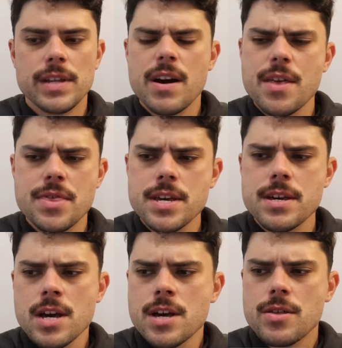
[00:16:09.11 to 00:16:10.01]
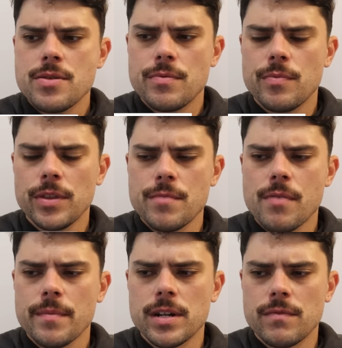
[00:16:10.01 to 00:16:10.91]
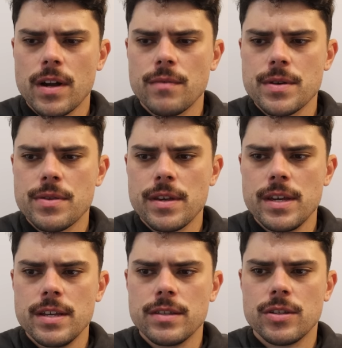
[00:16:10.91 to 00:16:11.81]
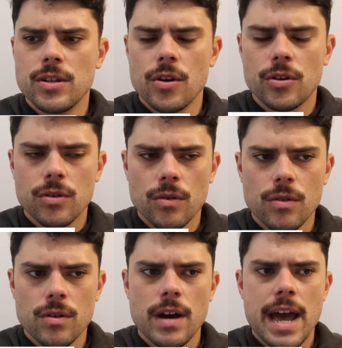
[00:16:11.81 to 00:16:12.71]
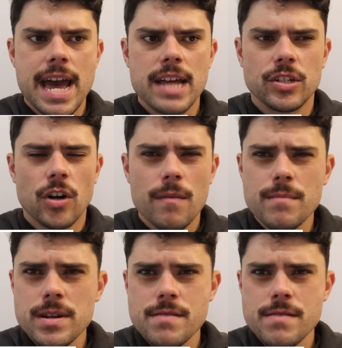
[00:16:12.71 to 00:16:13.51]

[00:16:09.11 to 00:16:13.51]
Now, I think what they're probably going to run with is, you know, Core and Combin.